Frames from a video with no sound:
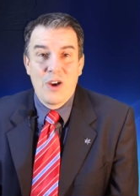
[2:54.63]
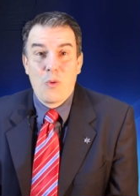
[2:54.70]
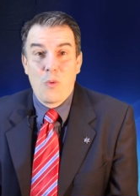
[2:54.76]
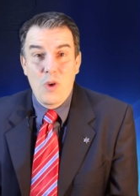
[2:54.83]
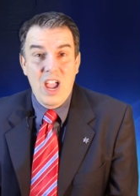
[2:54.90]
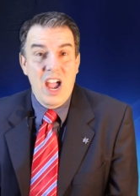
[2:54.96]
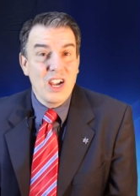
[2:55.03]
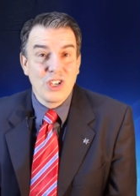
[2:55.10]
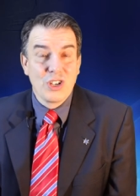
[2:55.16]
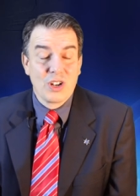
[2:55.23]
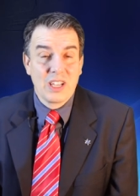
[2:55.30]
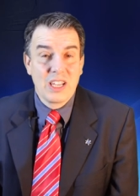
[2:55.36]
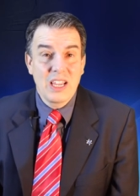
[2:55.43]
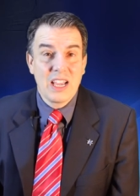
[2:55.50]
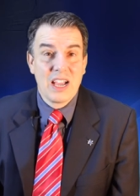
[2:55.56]
We
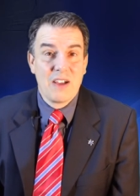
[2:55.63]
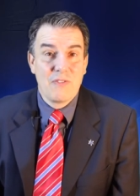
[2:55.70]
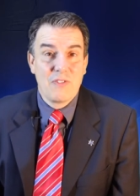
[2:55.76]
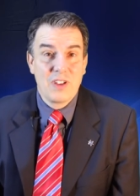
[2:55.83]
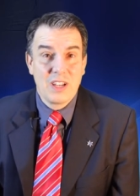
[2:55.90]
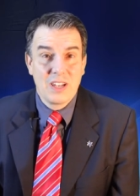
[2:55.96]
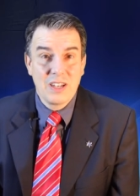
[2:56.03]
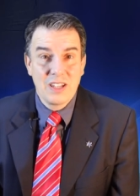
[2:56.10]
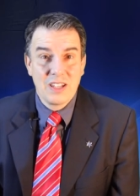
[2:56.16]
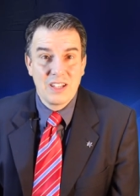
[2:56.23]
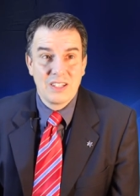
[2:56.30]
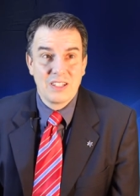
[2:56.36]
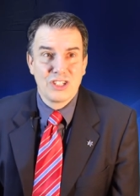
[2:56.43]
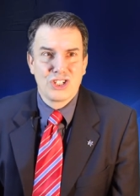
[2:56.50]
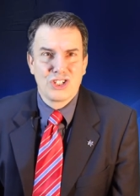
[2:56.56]
actually have been
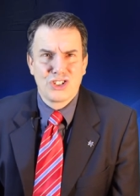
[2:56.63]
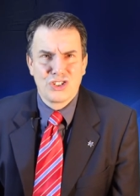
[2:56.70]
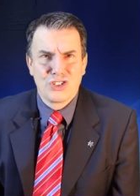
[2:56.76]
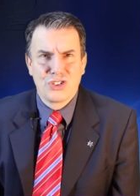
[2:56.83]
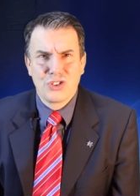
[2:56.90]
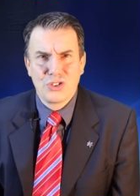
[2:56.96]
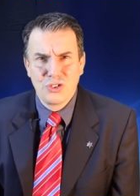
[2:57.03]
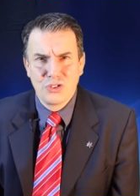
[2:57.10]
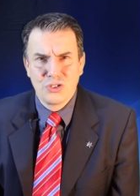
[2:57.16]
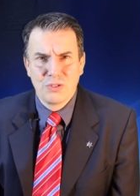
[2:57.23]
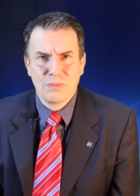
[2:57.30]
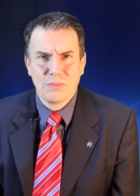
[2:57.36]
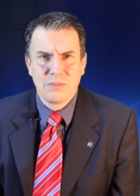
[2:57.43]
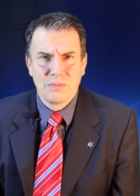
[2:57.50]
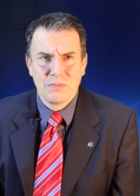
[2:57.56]

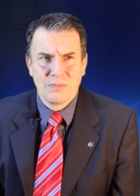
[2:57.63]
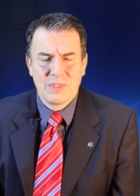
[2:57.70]
Zoom,